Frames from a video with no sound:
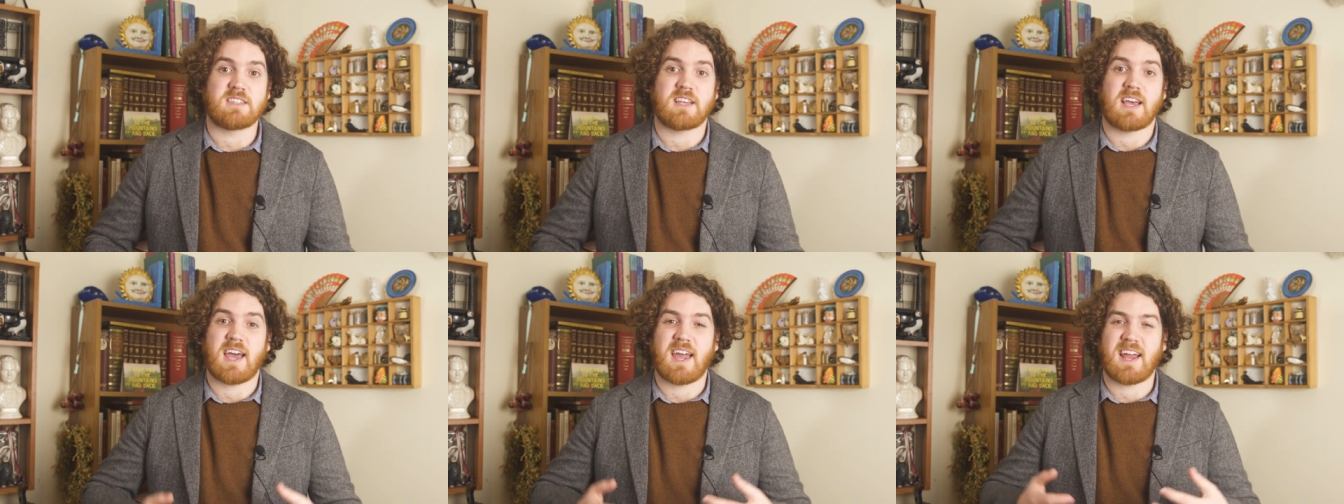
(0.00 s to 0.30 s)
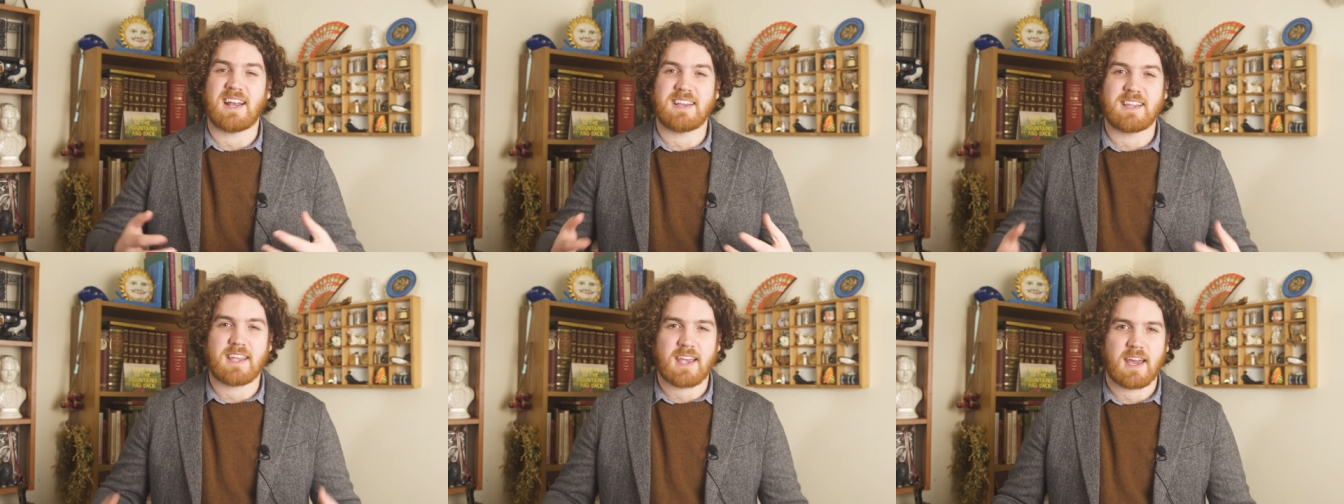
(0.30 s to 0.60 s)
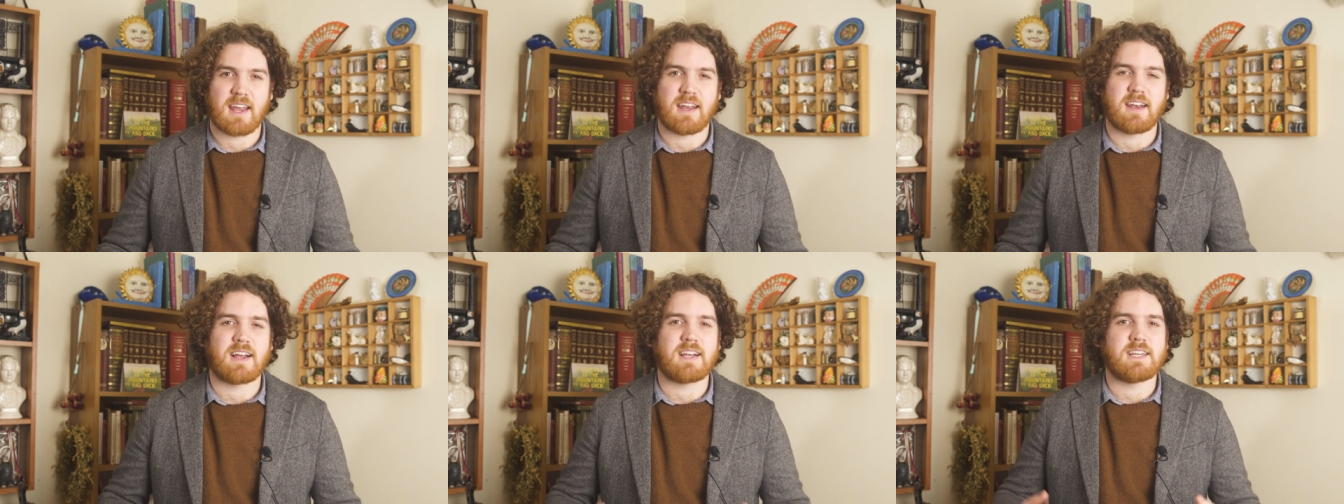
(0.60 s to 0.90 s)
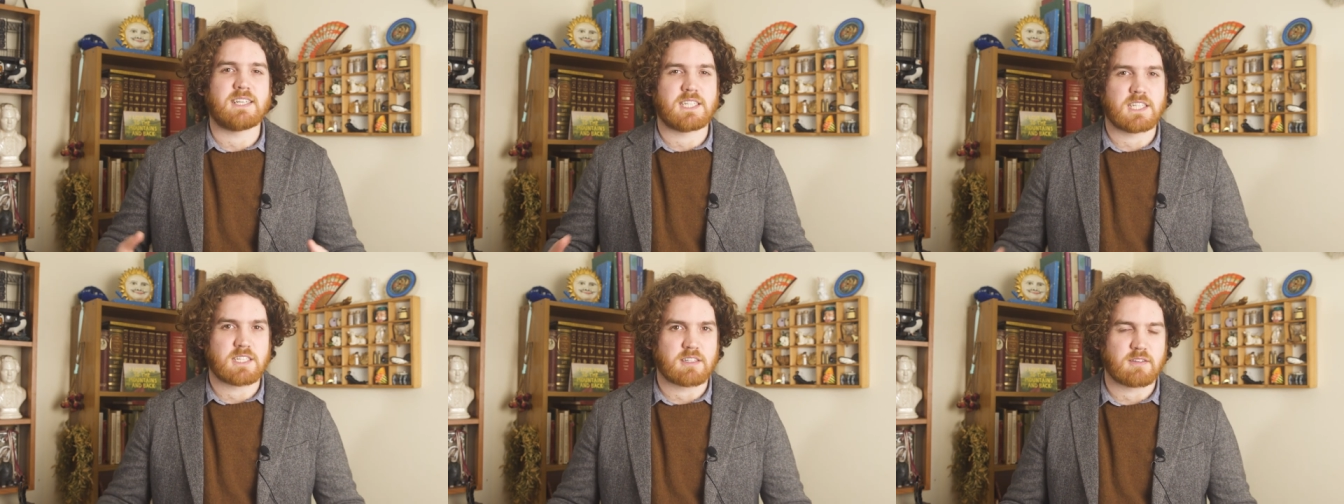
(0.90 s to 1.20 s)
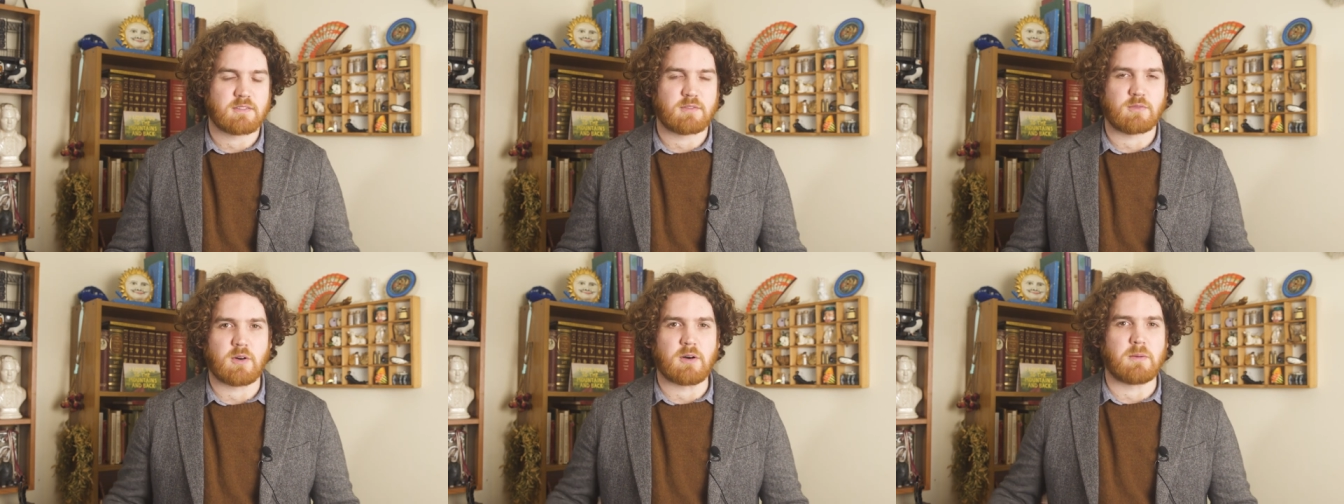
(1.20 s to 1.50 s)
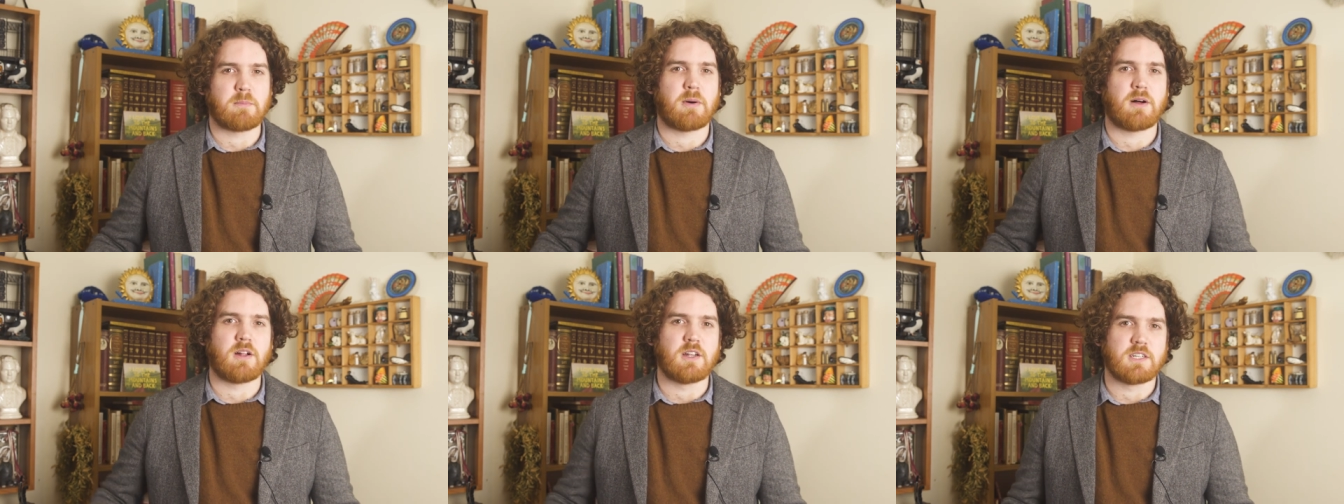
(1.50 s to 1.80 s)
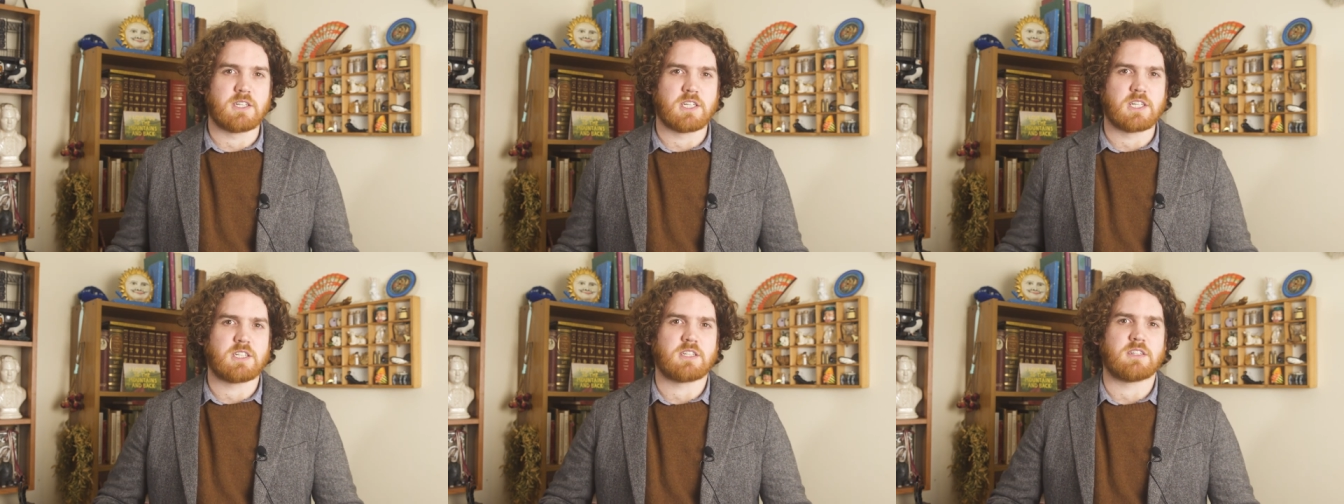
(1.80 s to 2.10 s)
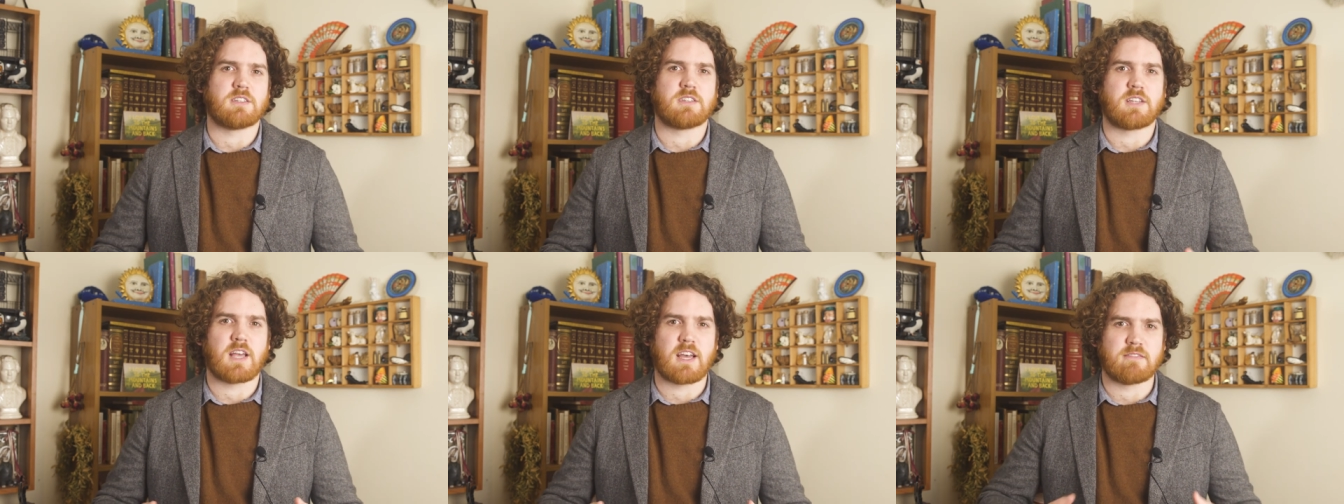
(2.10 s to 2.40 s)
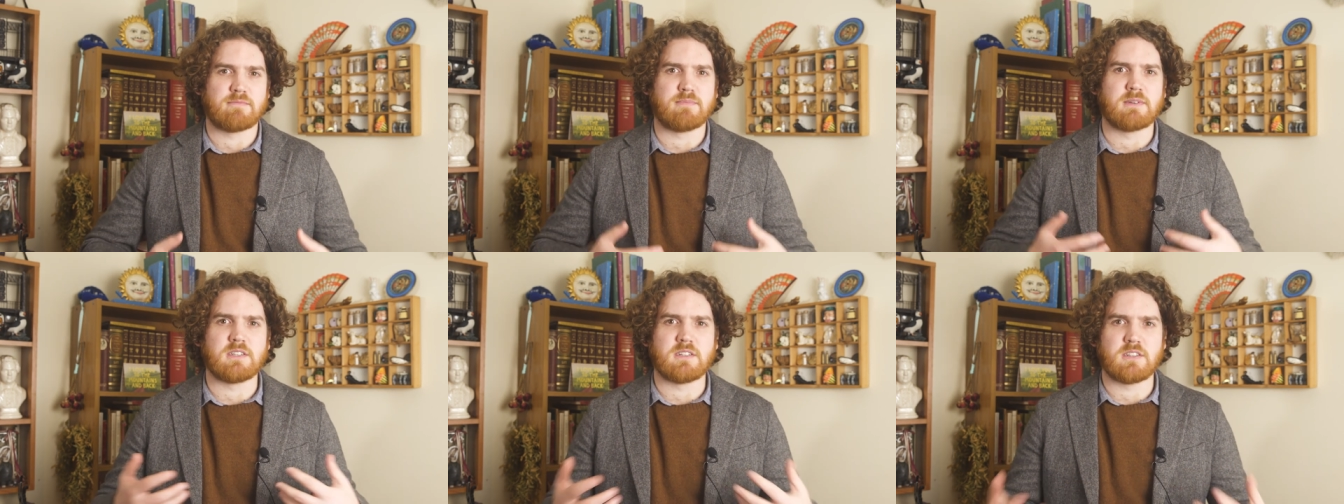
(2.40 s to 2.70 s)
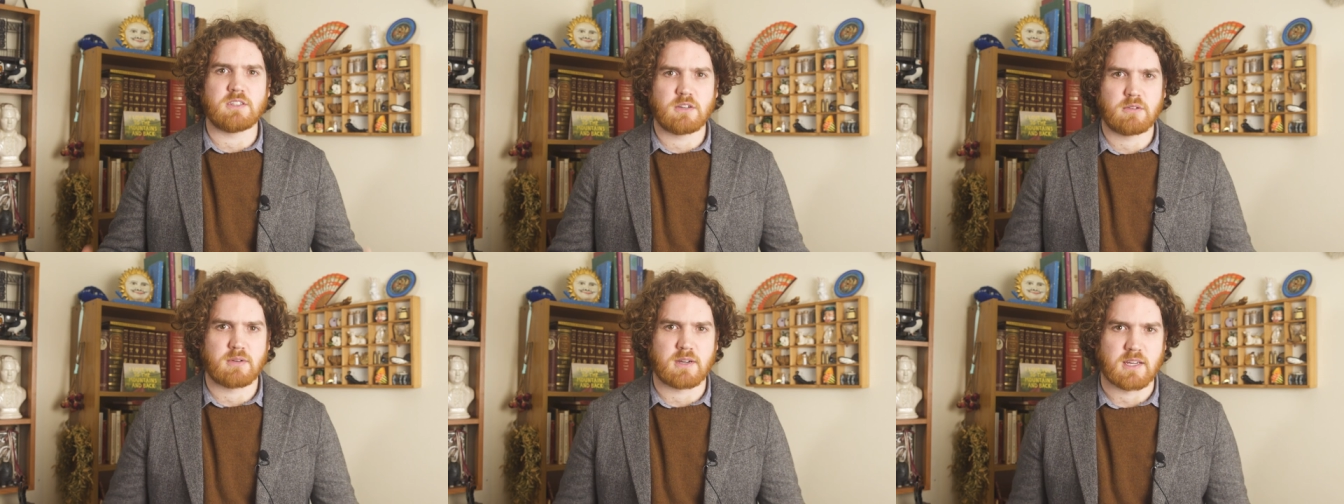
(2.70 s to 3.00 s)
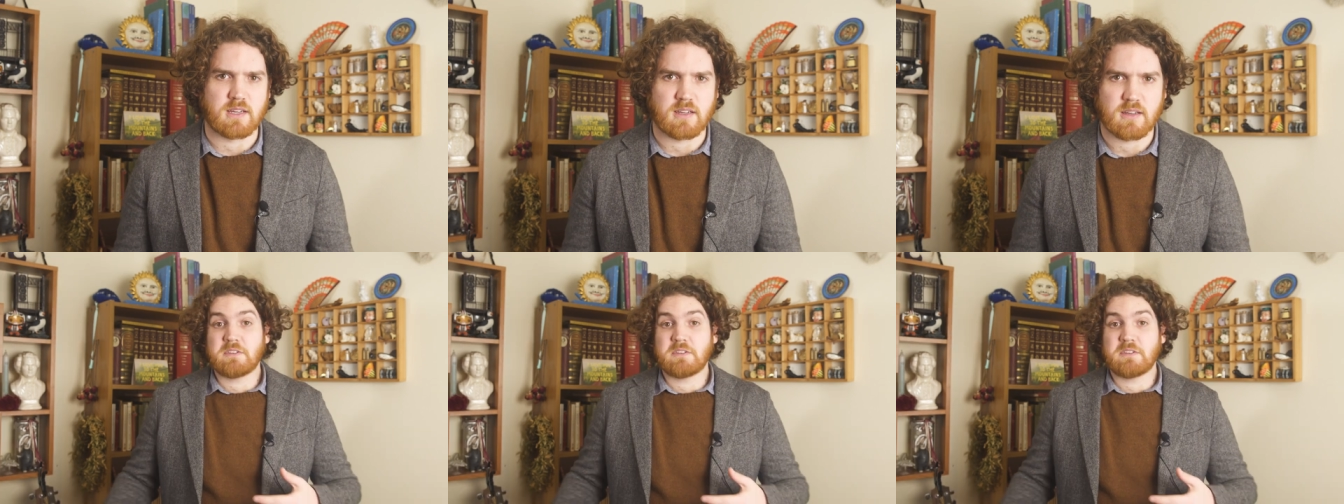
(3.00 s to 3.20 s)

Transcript: and get an idea of what politicians have been doing.